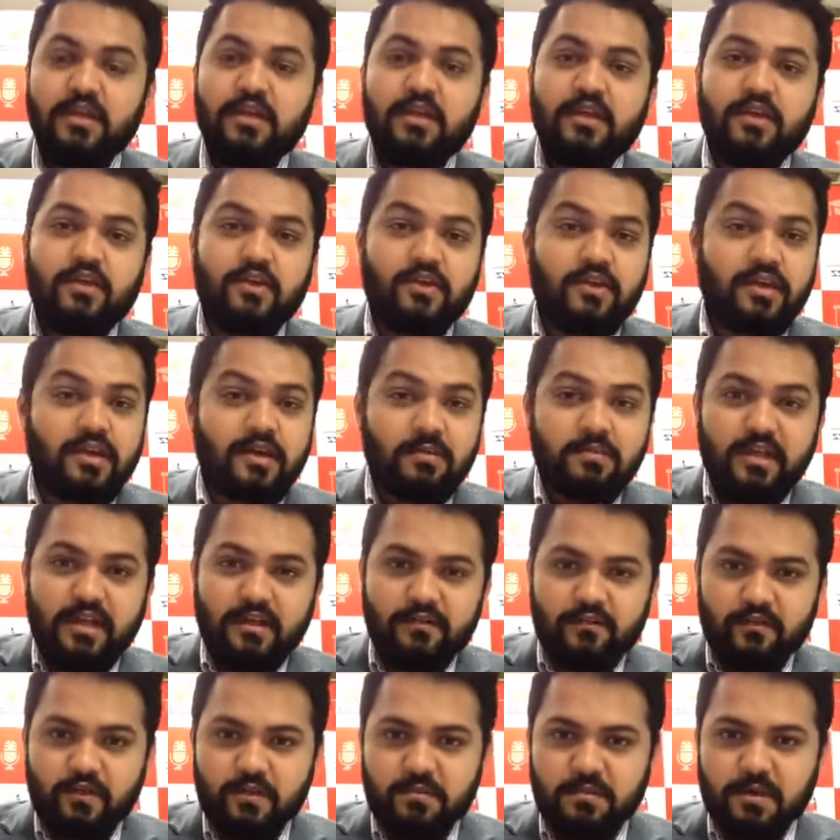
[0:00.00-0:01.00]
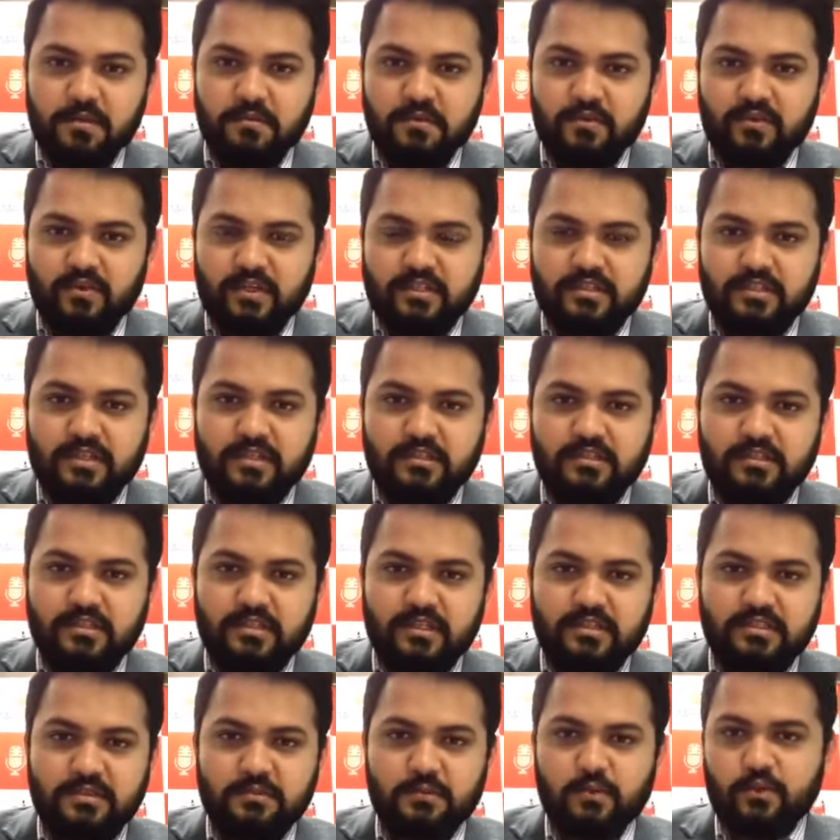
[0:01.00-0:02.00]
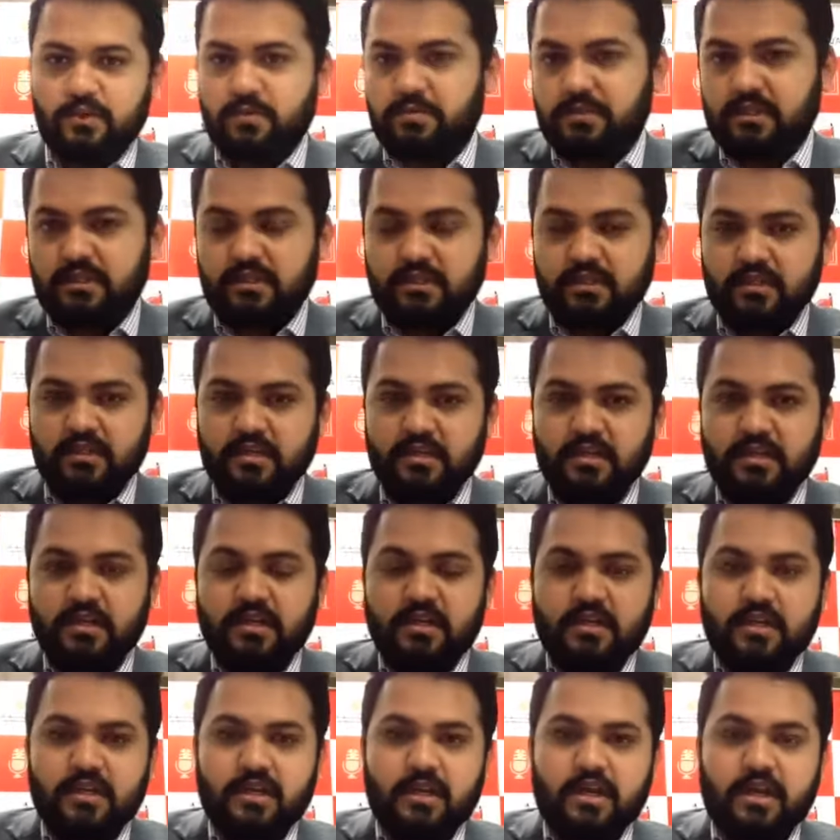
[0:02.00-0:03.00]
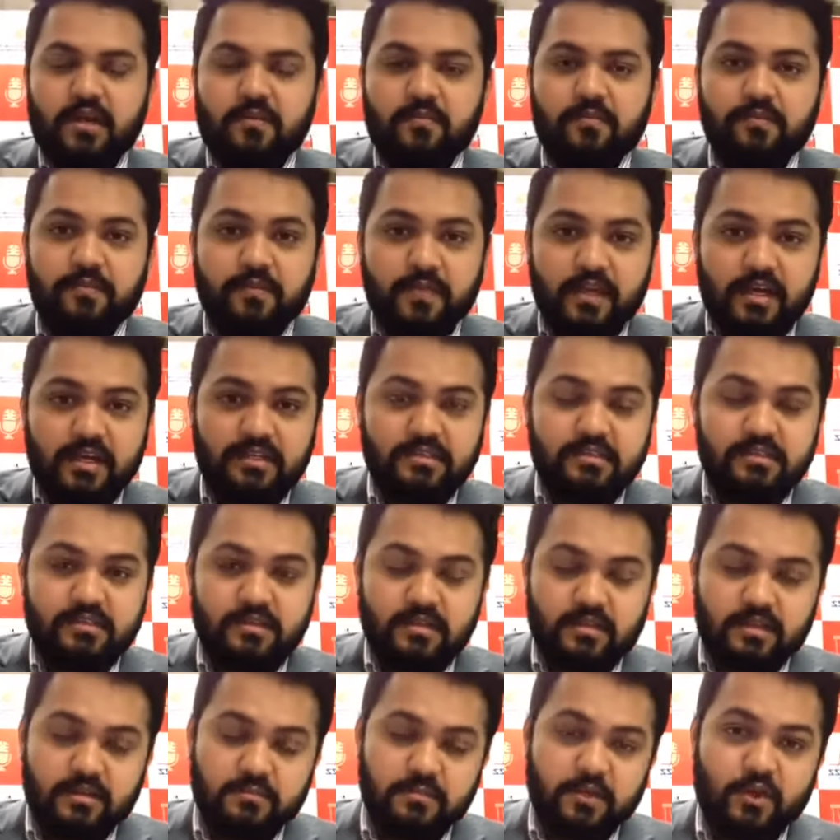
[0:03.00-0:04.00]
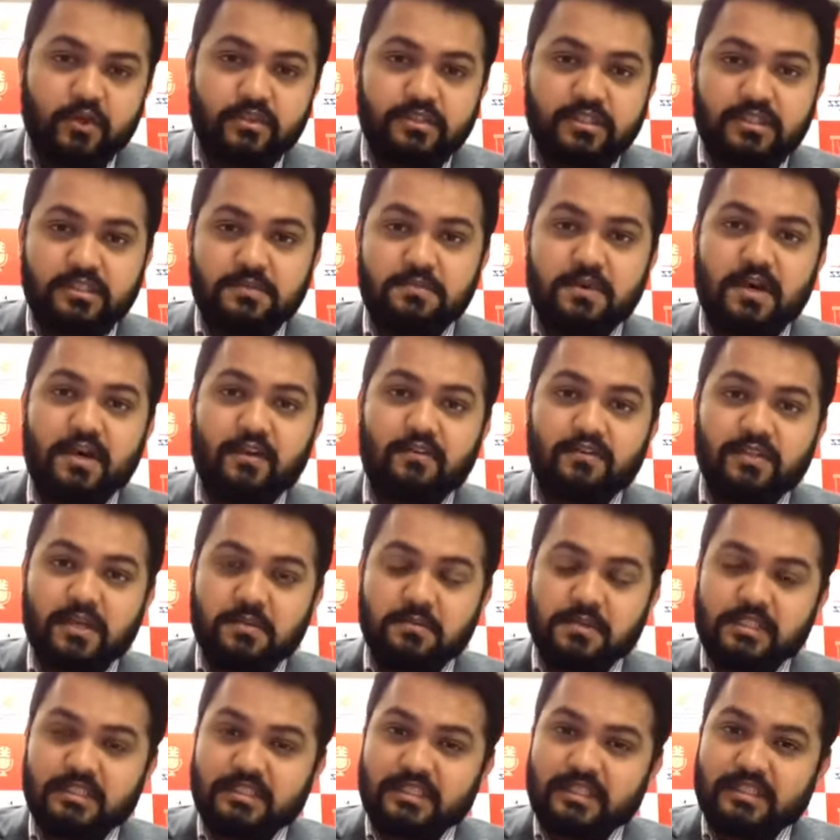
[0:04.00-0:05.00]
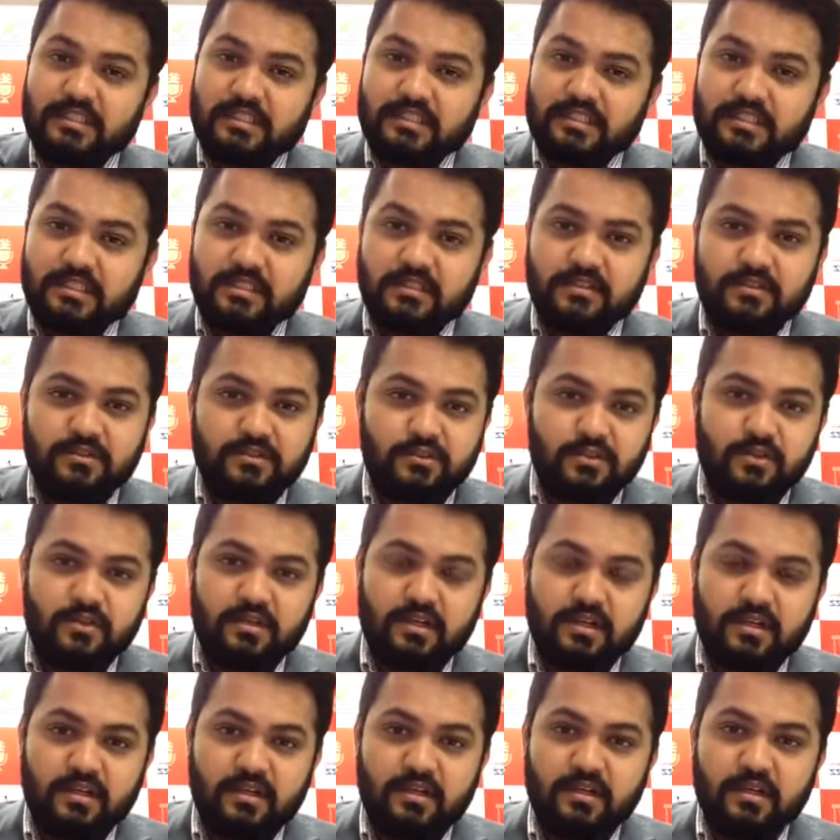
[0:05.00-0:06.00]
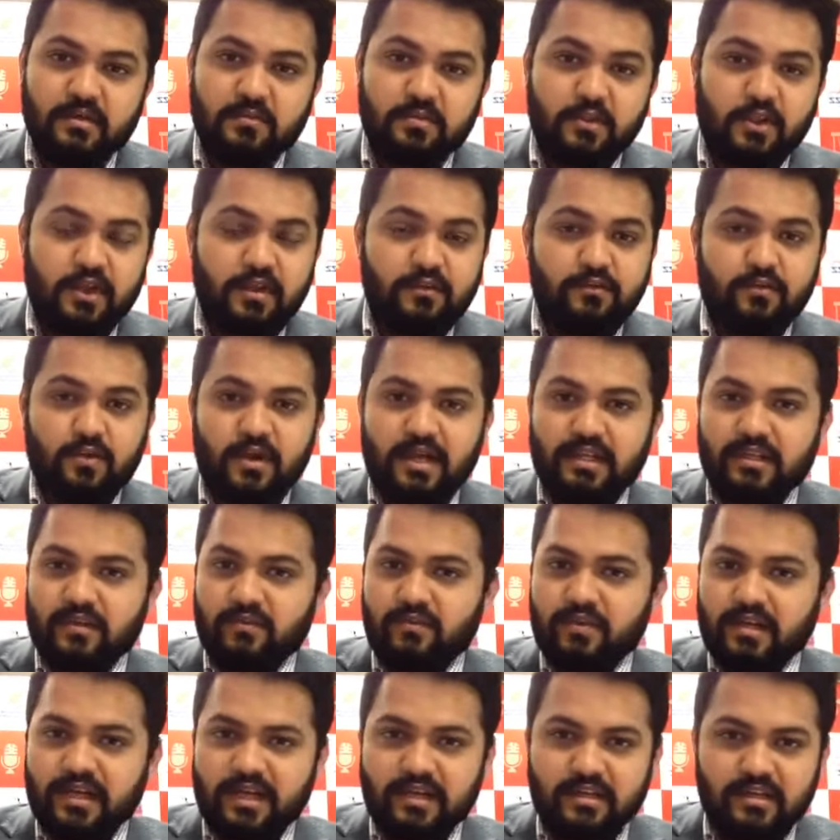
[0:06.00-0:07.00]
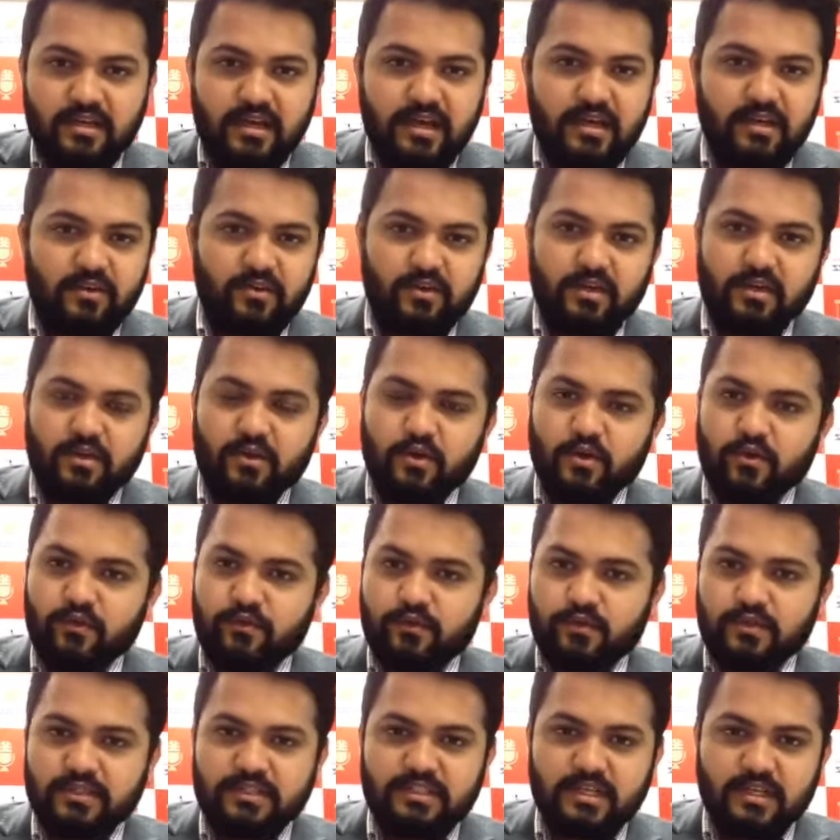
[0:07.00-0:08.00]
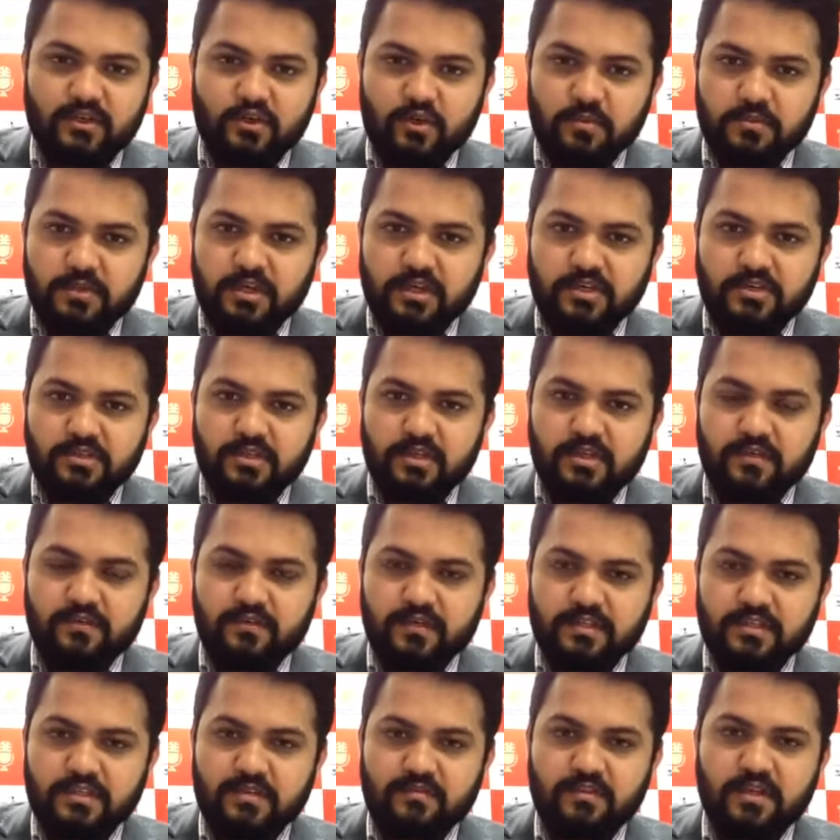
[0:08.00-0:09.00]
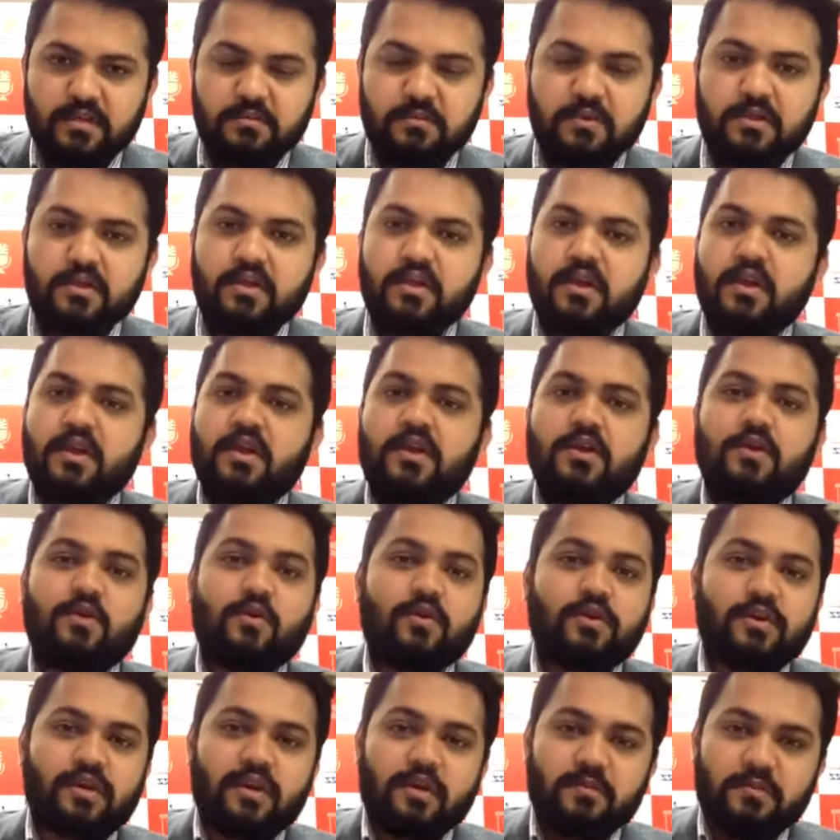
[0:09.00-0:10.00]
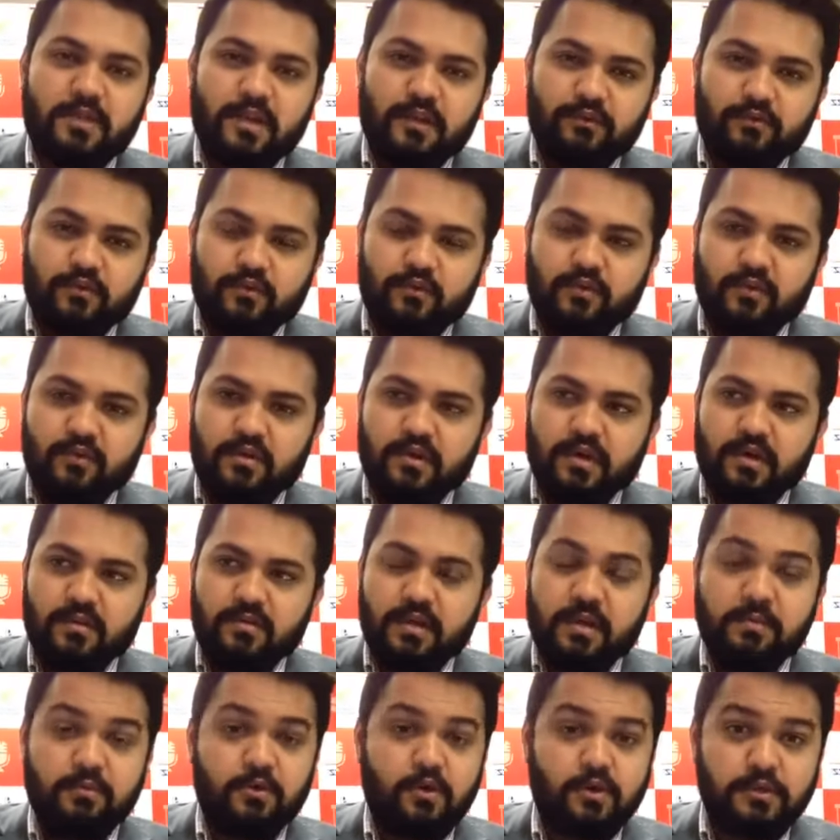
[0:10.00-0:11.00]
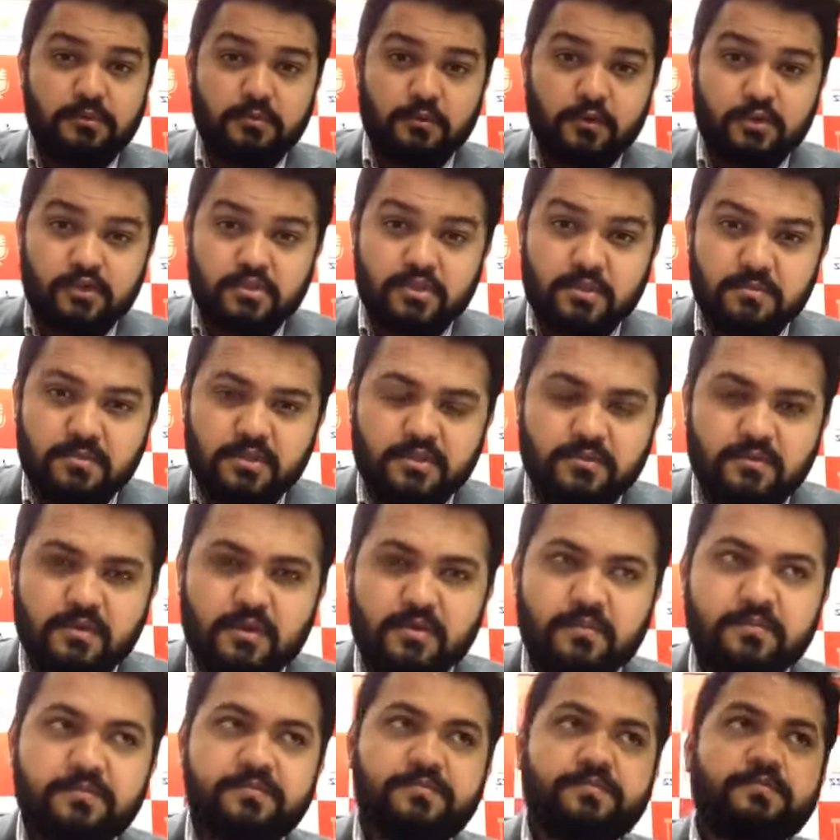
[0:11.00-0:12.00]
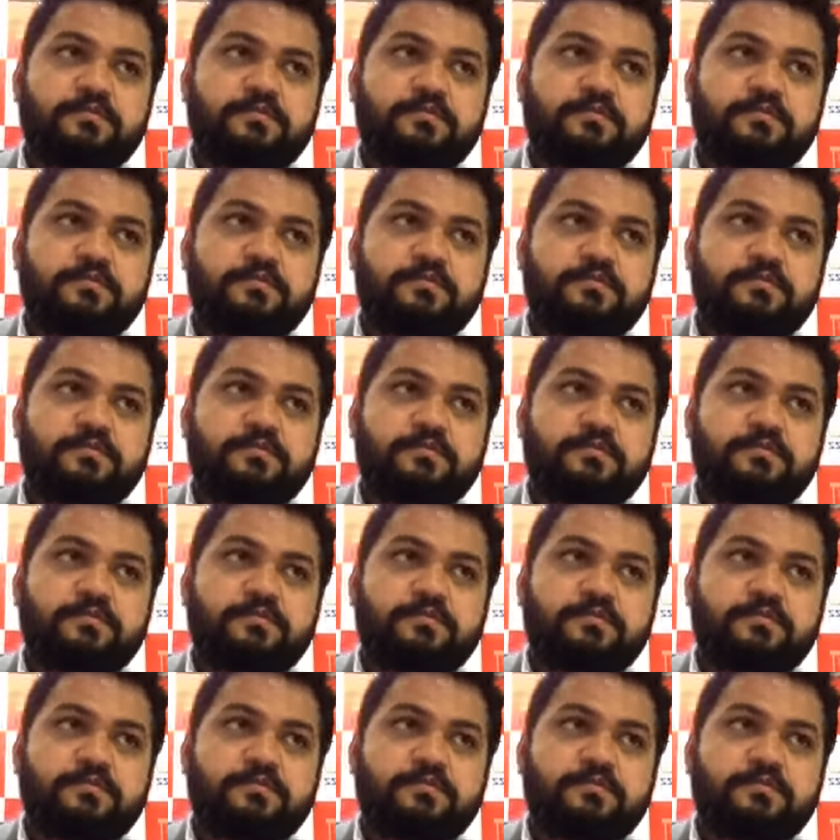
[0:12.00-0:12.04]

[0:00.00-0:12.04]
You can apply for your permanent residency as a boat builder because it's part of the MLCSSL. So you can apply for either 189, you can go for the state nomination if it's available, or you can apply for employer sponsorship as well.